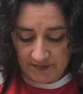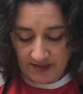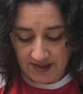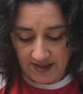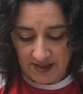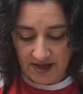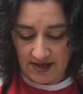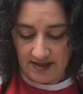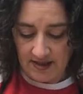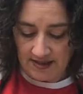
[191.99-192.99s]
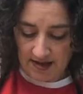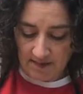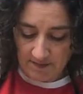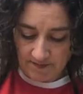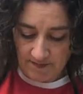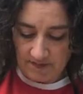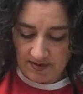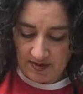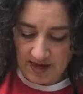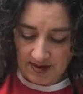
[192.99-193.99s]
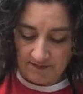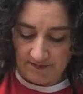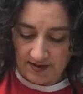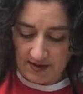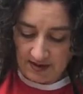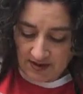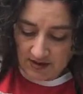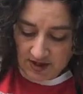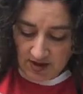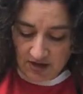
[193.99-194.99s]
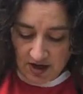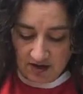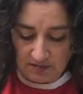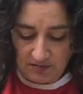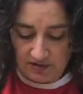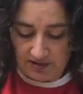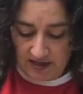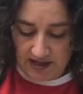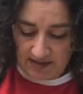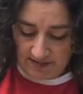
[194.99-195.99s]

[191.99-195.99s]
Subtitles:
This is kind of the same thing, so that you're not completely